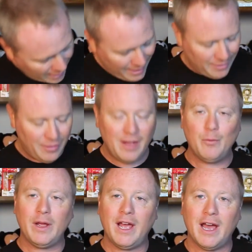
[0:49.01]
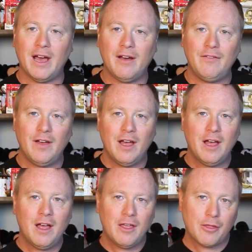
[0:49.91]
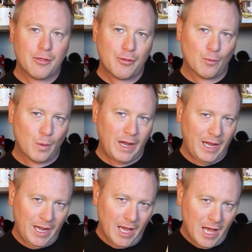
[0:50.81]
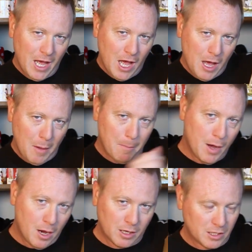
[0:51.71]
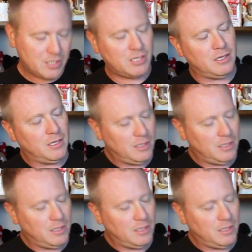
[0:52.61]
And then we have 3 mugs.